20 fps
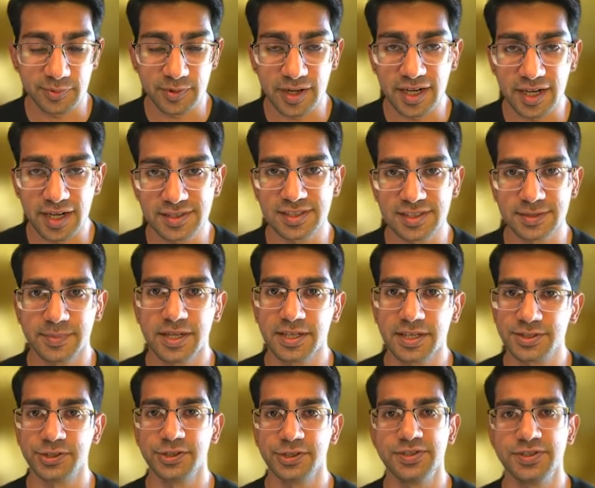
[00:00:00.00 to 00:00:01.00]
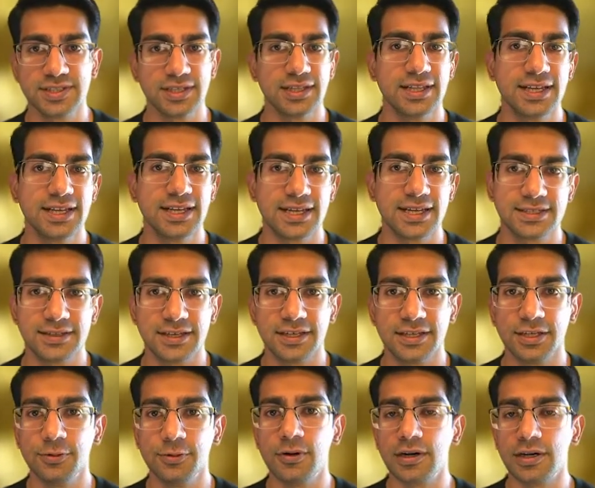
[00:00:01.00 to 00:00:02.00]
prizes, make sure you select
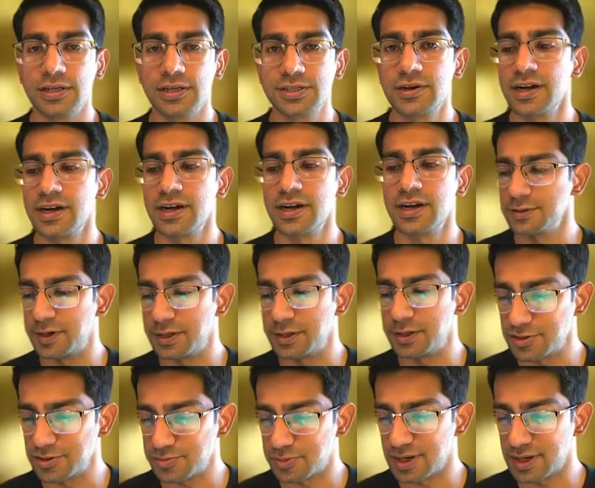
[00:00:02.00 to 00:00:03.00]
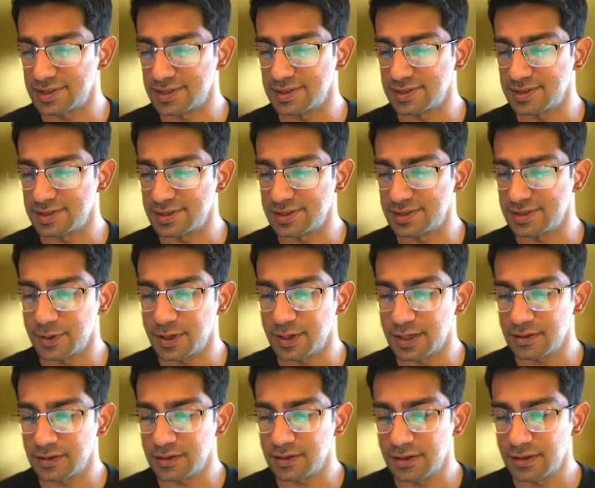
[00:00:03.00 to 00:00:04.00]
that you are trying to win those prizes as
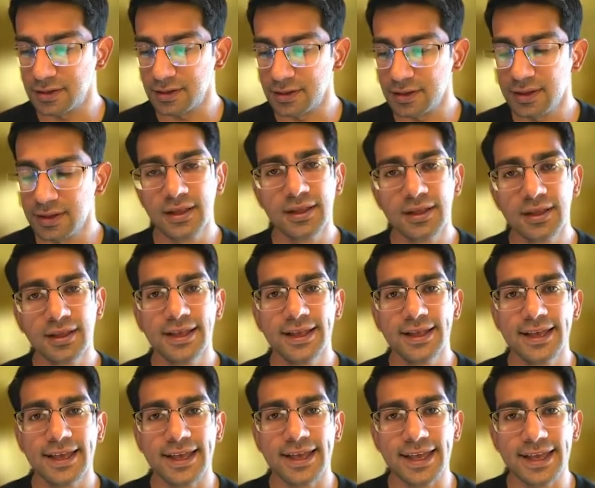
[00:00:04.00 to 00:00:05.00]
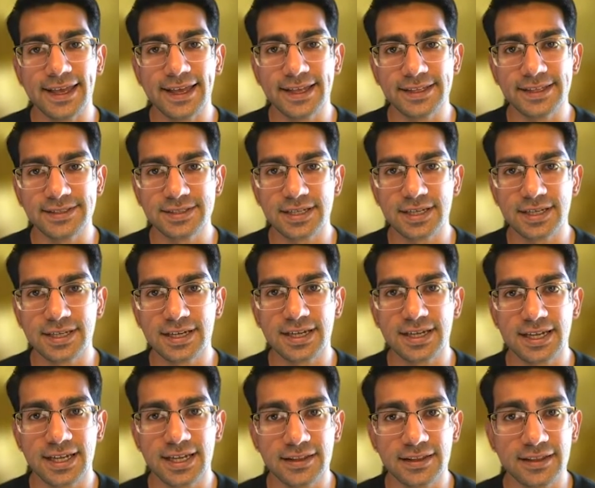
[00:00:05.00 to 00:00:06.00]
well, and
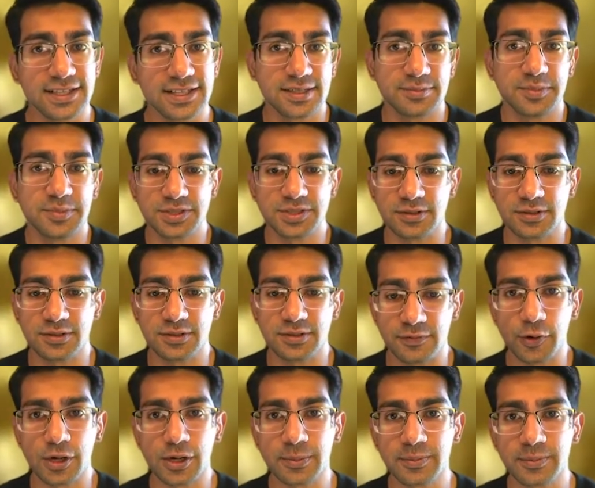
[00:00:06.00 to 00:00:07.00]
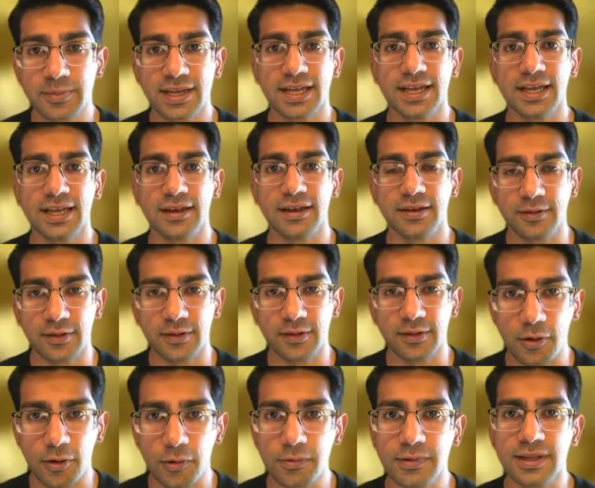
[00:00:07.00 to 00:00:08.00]
in that submission form. And
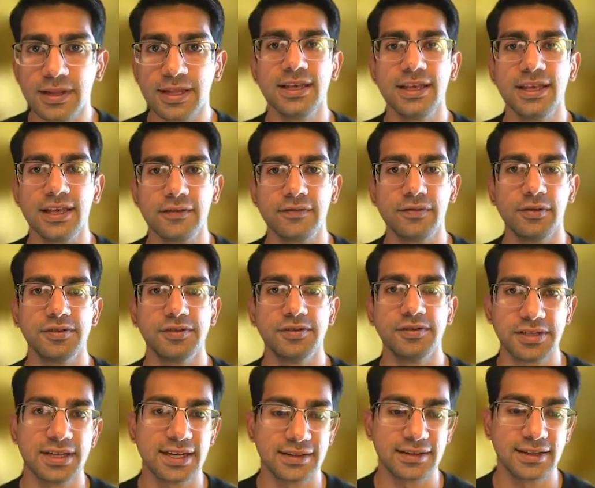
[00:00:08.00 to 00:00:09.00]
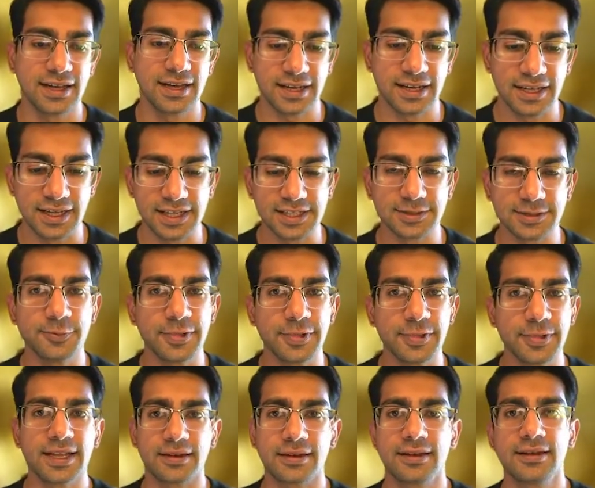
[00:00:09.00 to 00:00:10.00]
only if you select that is
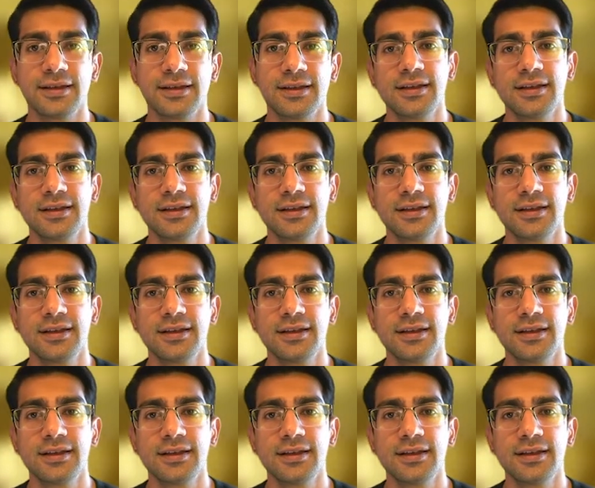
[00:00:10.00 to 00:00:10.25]
when